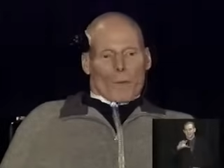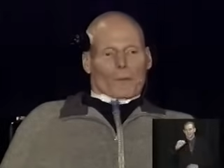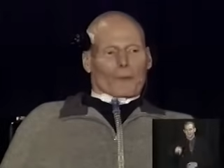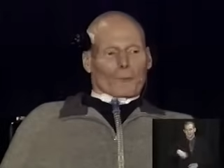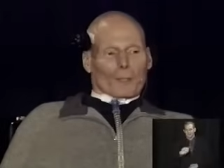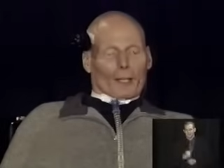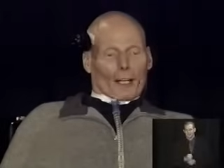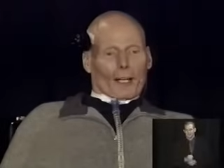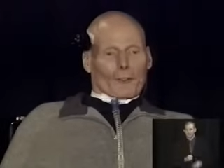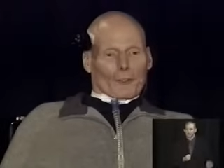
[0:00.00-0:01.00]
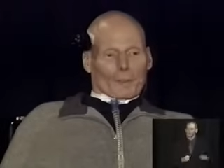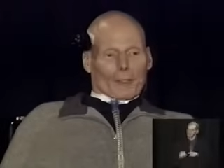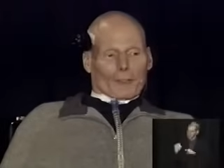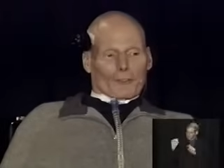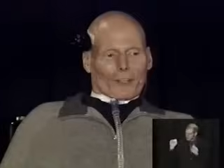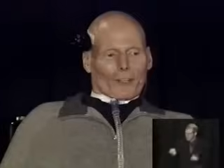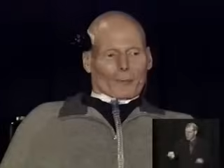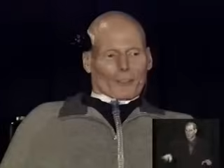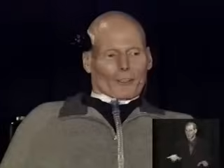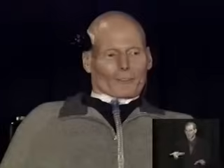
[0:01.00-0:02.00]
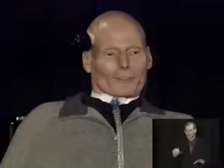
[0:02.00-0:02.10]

It's been an honor to spend this time with you.